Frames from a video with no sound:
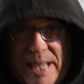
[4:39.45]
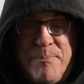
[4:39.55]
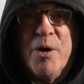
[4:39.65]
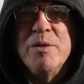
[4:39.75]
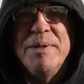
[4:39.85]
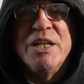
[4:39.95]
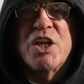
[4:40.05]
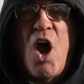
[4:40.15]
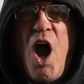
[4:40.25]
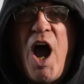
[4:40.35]
They put him in the
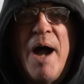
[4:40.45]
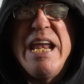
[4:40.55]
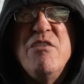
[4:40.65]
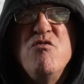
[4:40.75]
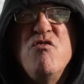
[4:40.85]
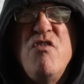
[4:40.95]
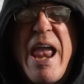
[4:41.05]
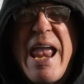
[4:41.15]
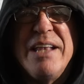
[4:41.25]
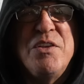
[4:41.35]
car. He
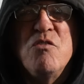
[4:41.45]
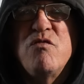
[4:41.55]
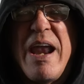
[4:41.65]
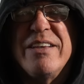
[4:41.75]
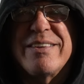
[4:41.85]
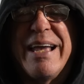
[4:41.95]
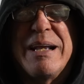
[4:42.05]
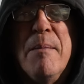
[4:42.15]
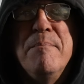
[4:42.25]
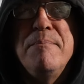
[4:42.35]
ran the race like
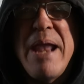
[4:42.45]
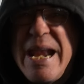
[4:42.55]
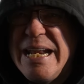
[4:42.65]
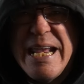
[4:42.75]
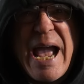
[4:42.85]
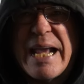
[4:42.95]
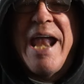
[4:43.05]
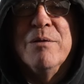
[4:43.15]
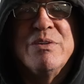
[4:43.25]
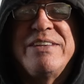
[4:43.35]
a maniac
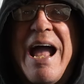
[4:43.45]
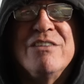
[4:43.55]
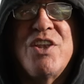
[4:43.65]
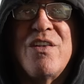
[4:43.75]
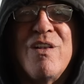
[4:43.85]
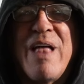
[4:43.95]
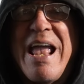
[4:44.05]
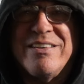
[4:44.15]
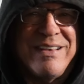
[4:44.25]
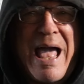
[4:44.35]
and it was down to the
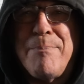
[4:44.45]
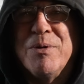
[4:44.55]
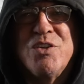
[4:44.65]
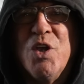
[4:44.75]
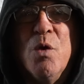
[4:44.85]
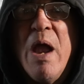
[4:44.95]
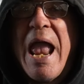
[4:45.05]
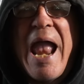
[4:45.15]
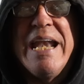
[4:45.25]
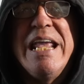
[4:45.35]
last lap or two
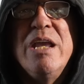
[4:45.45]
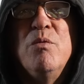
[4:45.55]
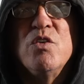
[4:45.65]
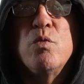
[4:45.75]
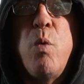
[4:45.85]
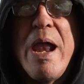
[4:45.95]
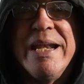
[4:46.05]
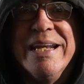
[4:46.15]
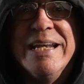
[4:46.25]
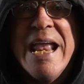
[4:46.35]
and he was
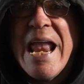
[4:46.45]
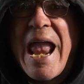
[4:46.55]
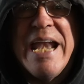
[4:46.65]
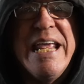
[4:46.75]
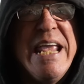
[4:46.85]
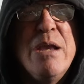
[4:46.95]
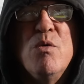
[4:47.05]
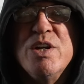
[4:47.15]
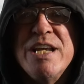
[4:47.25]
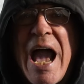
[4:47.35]
winning and he
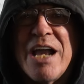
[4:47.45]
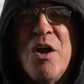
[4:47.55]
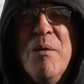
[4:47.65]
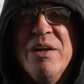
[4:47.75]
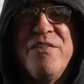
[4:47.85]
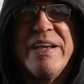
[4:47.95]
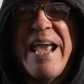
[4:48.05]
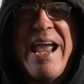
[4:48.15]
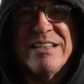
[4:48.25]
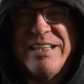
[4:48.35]
would not go in for
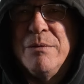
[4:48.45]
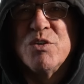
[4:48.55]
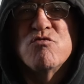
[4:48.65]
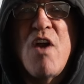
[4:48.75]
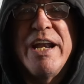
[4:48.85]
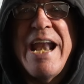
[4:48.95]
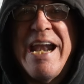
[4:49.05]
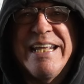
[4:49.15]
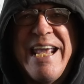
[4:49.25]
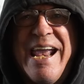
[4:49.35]
gas. He was running out
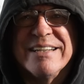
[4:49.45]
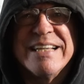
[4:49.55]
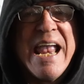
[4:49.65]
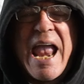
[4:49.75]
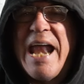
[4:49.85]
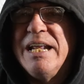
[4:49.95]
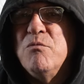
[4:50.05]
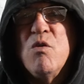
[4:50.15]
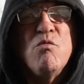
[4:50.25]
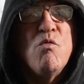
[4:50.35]
of gas and
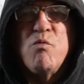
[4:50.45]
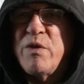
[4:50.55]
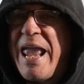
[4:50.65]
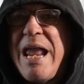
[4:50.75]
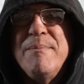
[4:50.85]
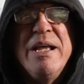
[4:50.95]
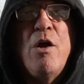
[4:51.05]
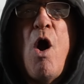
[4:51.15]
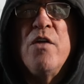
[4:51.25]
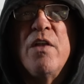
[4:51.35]
he came in
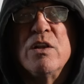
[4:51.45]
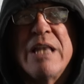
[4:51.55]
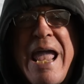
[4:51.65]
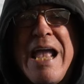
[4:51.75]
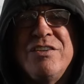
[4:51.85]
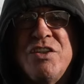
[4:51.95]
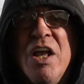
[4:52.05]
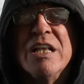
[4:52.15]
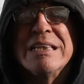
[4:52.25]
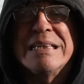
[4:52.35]
on the last
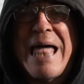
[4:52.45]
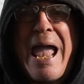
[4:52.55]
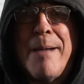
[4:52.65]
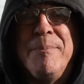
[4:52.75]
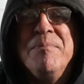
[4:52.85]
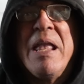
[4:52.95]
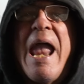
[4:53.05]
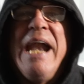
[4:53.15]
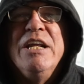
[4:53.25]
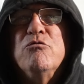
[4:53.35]
lap.
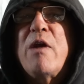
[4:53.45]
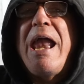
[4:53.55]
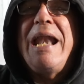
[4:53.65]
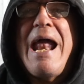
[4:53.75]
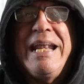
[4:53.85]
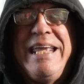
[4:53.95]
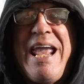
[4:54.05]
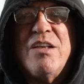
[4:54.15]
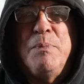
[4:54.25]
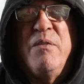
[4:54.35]
And he ran out of
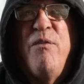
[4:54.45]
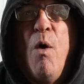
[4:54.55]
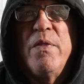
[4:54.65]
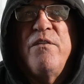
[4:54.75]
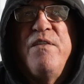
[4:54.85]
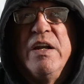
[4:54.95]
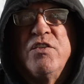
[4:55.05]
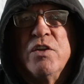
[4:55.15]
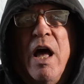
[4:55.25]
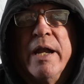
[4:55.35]
gas before the
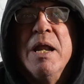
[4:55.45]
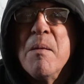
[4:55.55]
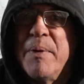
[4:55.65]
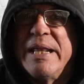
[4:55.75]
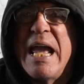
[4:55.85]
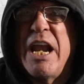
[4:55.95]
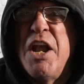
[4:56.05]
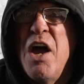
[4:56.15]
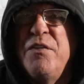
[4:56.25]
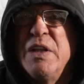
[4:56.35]
finish line, but he had
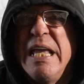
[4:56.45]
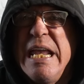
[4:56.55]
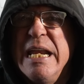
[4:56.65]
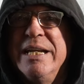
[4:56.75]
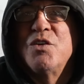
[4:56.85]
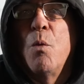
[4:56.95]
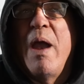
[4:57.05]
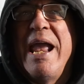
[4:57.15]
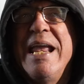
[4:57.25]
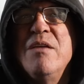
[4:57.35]
enough lead to
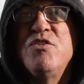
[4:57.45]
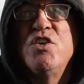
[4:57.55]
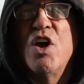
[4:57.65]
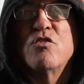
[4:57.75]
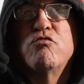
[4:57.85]
where he just